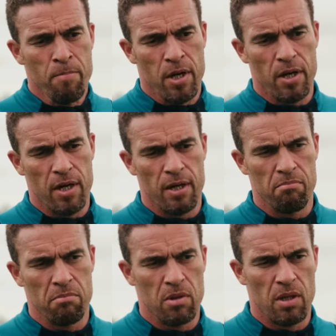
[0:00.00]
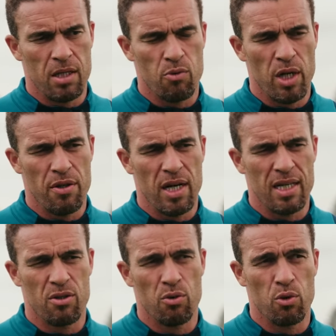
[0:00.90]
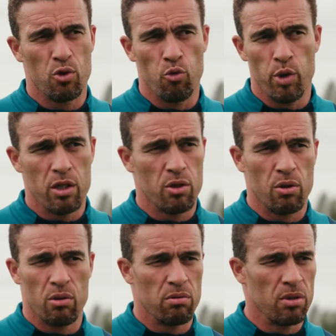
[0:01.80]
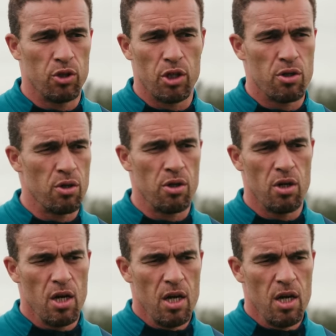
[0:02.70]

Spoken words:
as well the last two weeks. So it's just the